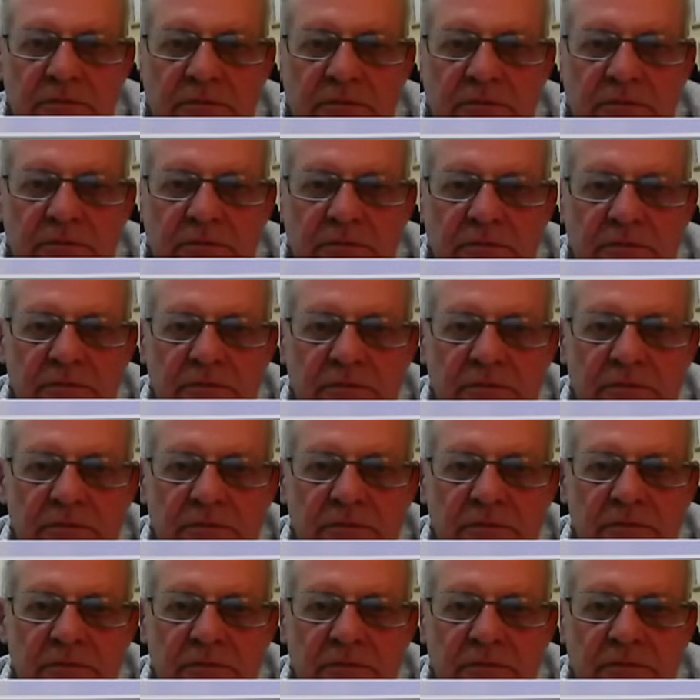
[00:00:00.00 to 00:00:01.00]

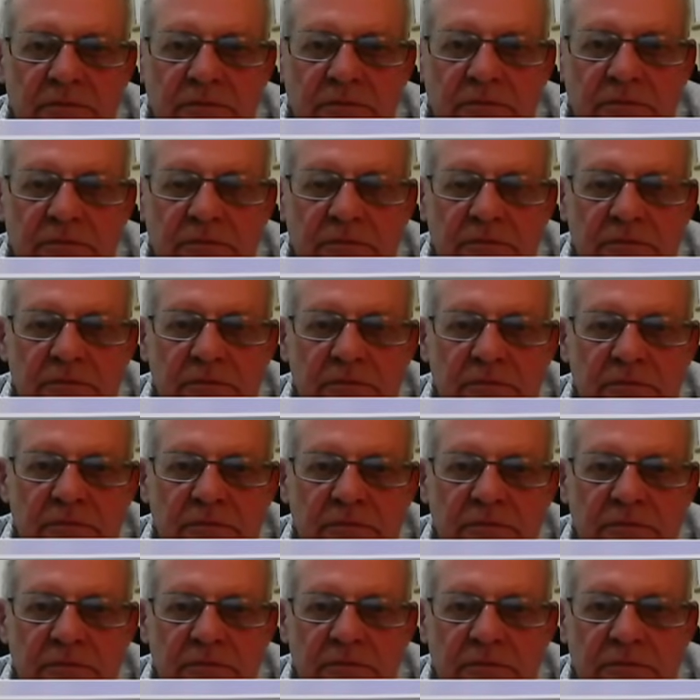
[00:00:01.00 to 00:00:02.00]

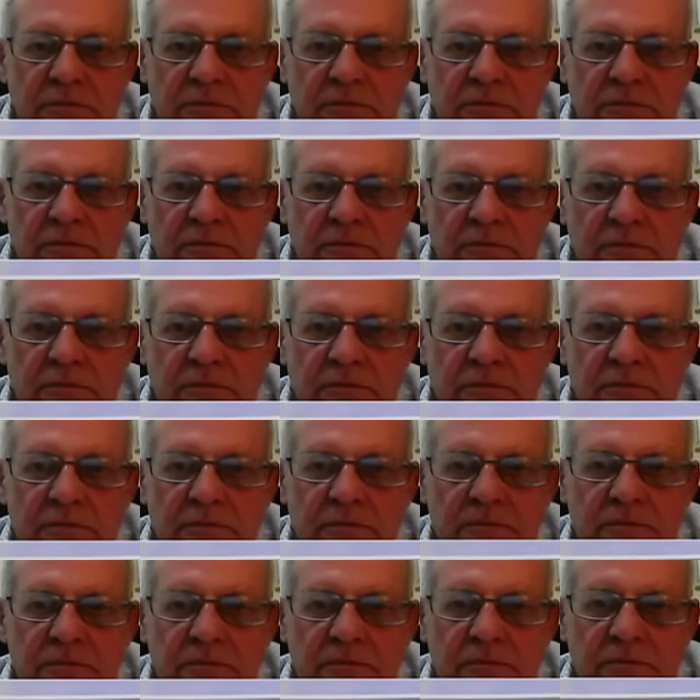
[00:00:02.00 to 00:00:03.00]

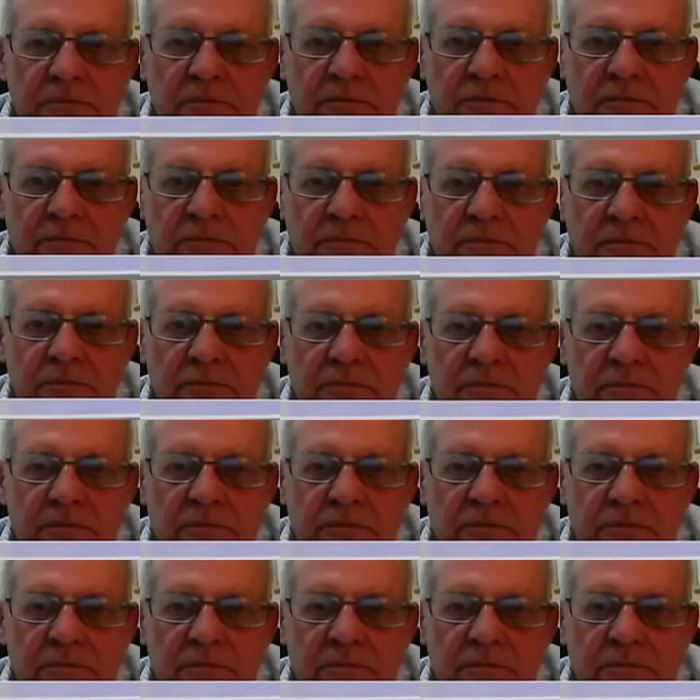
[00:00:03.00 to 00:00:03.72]
(not speaking)